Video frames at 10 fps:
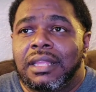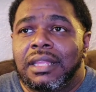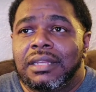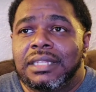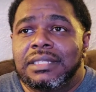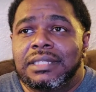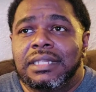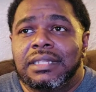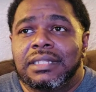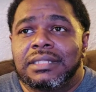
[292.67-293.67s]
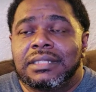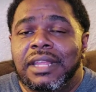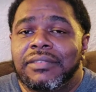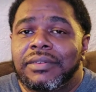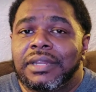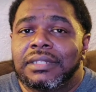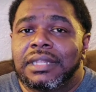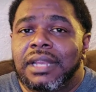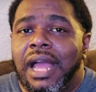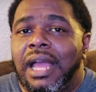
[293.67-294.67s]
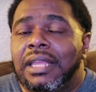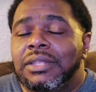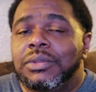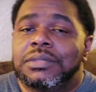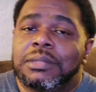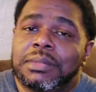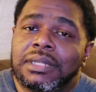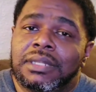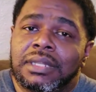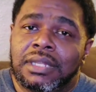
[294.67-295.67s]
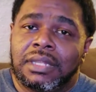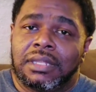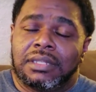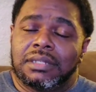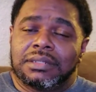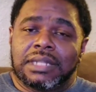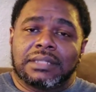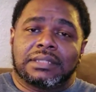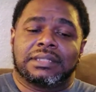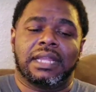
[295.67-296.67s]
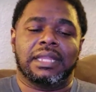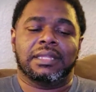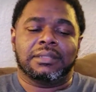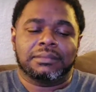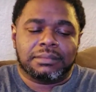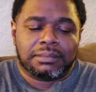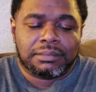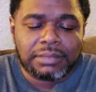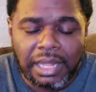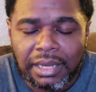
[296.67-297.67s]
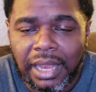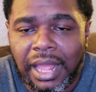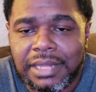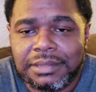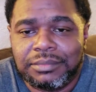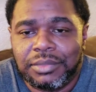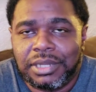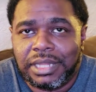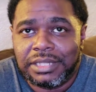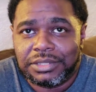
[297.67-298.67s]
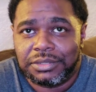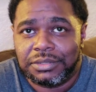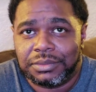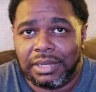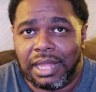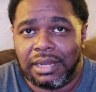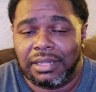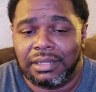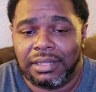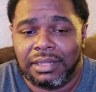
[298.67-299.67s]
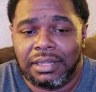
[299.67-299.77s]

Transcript: And this city is different than how it used to be. It's not the same. I done had some issues with a lot of